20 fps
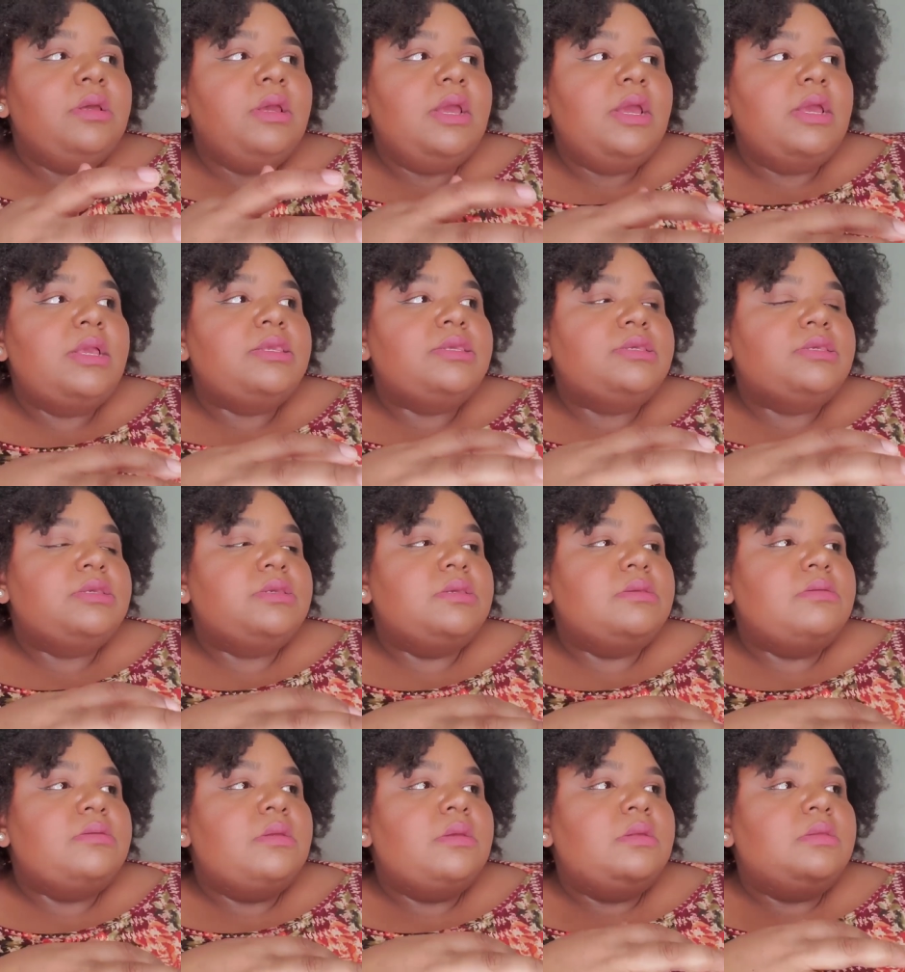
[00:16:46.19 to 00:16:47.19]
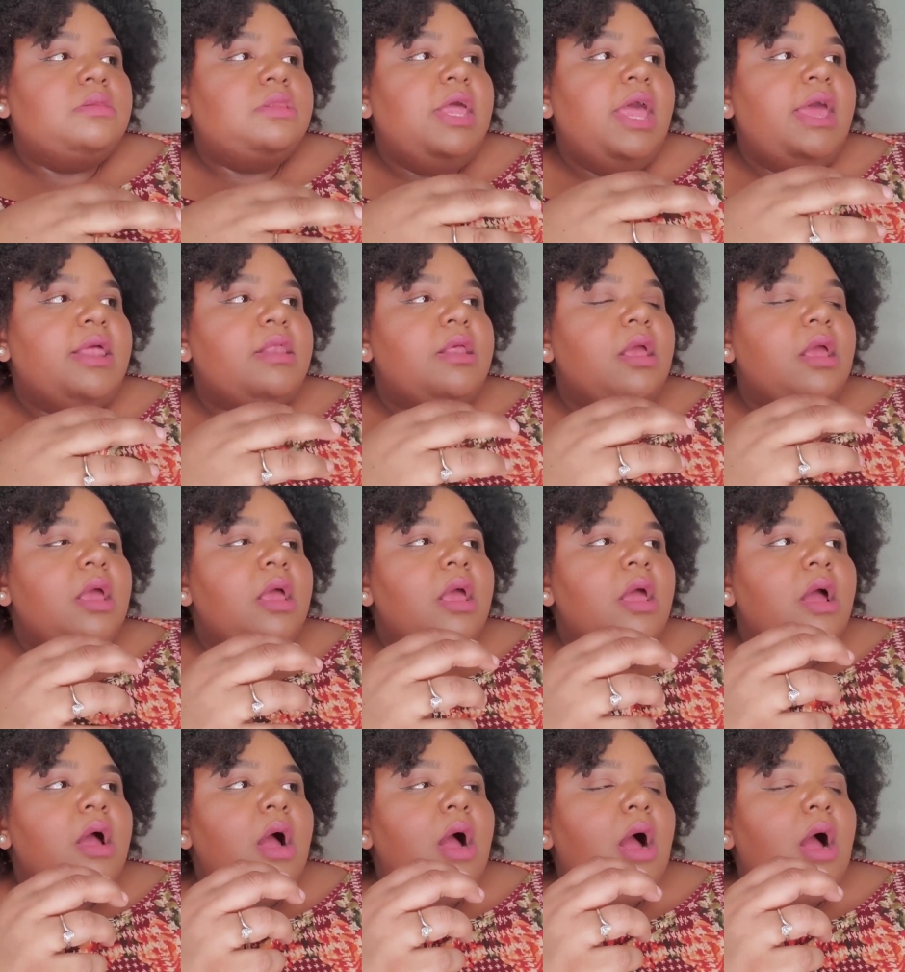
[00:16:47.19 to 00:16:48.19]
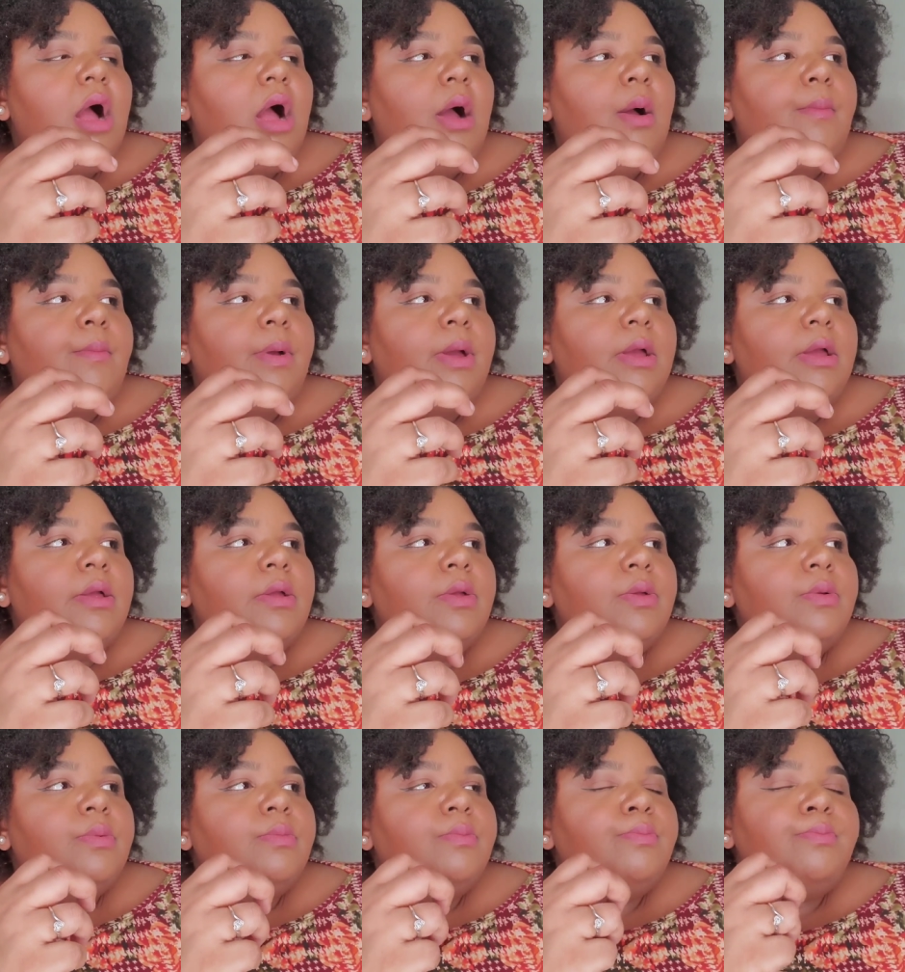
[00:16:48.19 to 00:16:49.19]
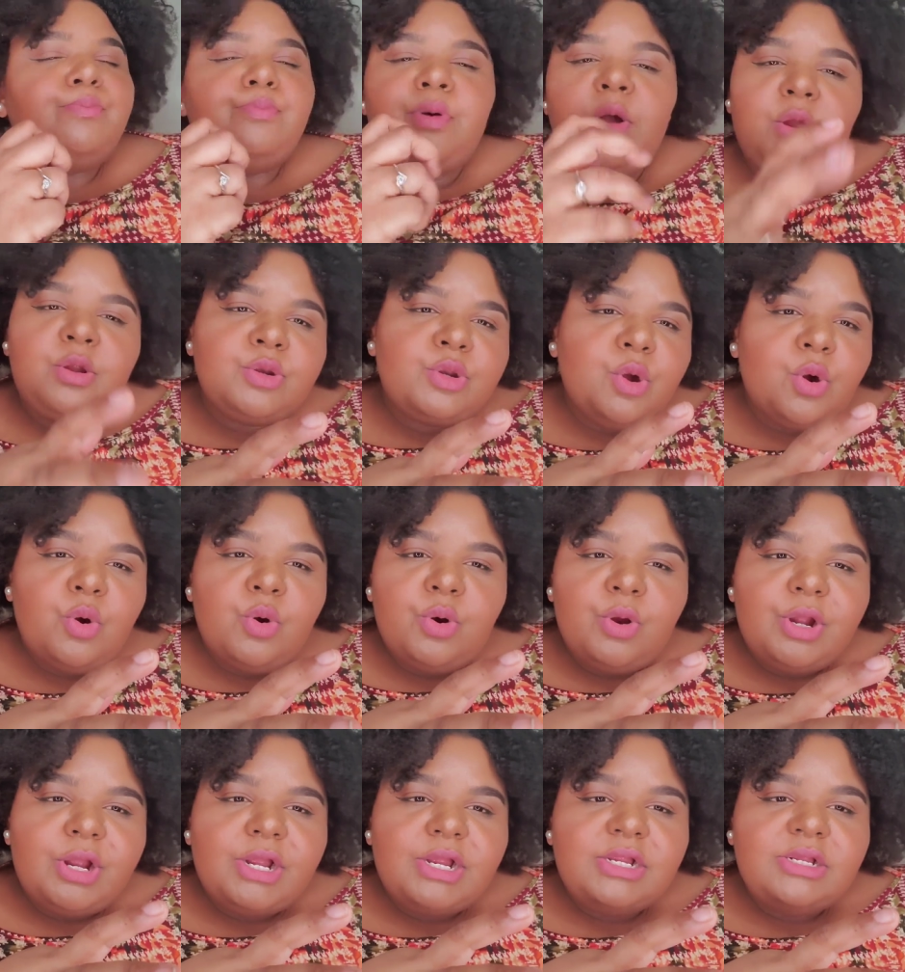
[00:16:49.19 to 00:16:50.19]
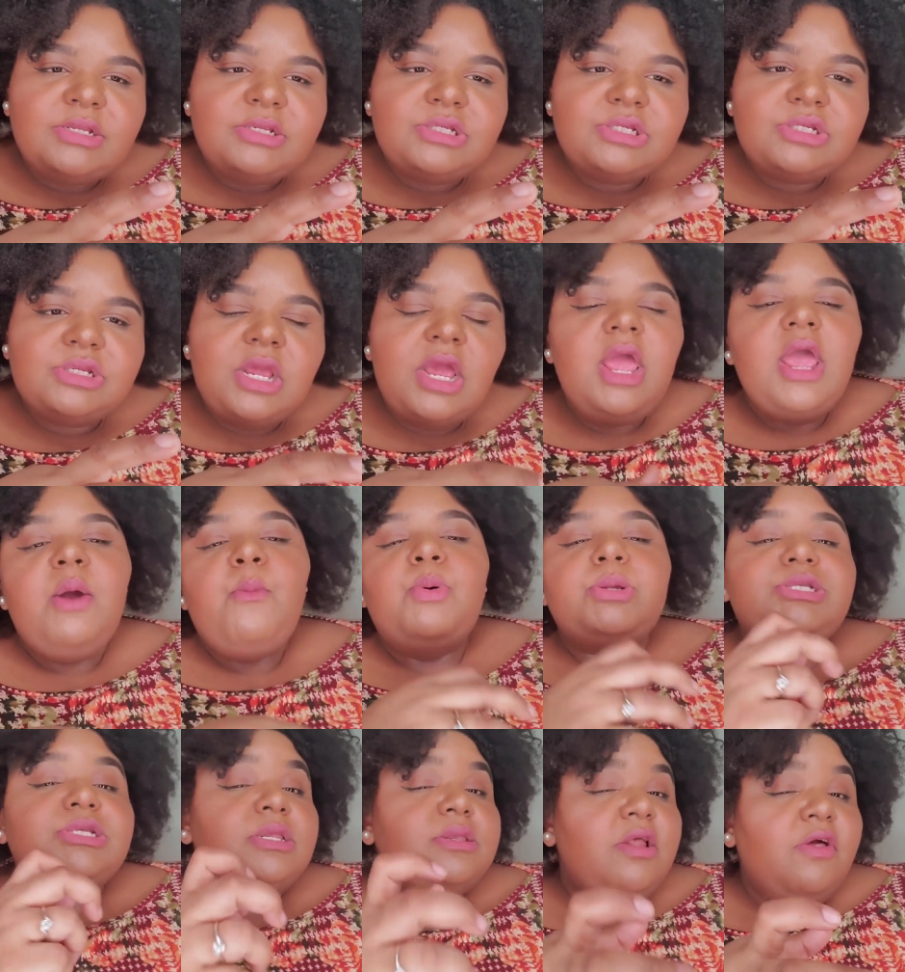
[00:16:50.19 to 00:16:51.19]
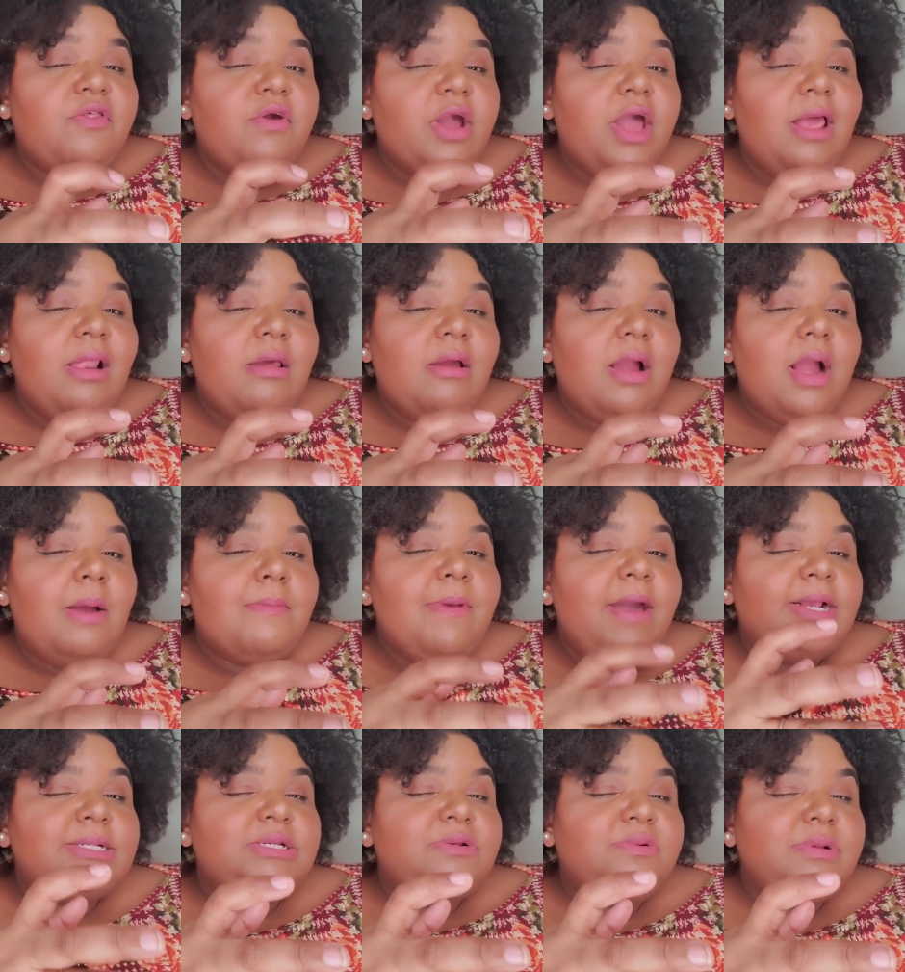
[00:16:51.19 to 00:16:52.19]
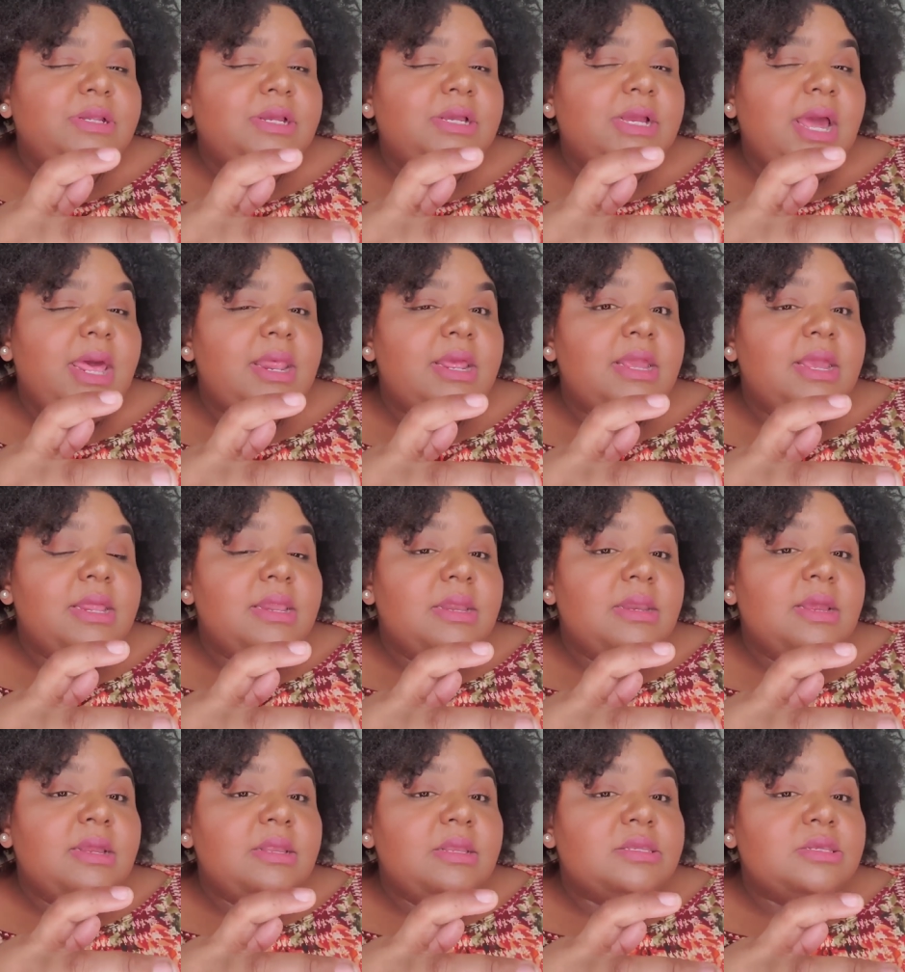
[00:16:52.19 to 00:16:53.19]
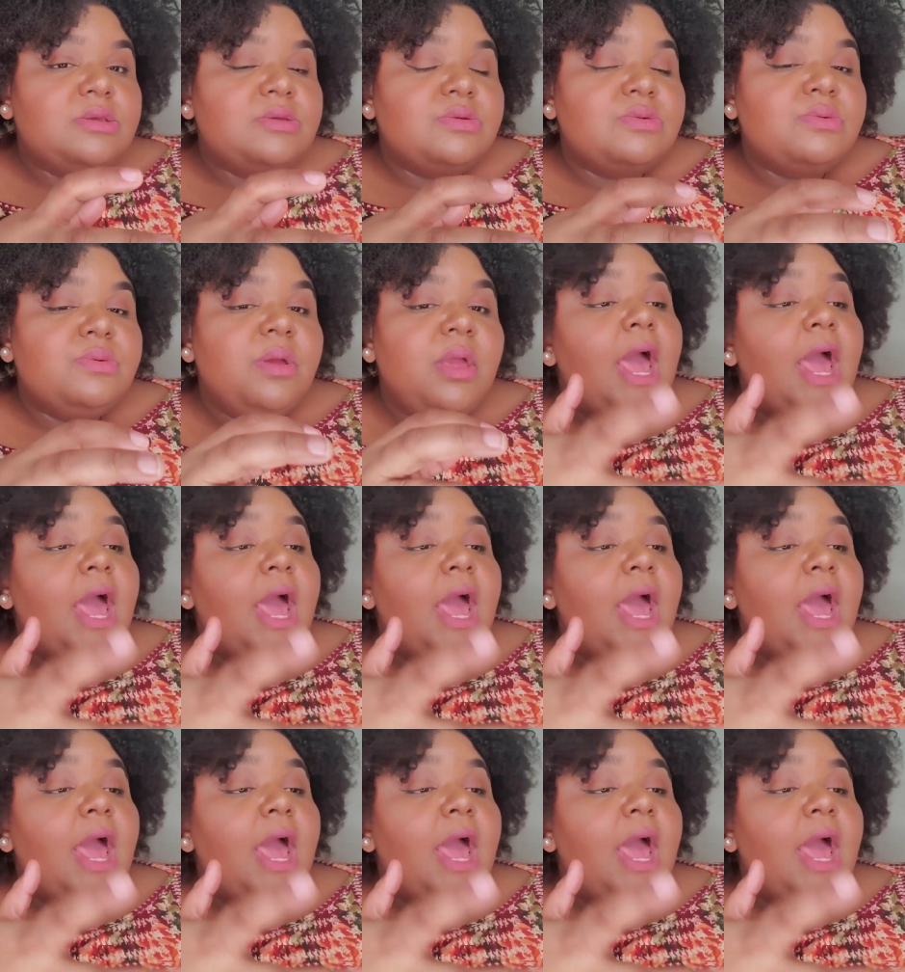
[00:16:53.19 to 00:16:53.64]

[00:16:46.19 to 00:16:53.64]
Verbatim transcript: It's that um, burnt orange, which is another color I'm actually really kind of getting addicted to.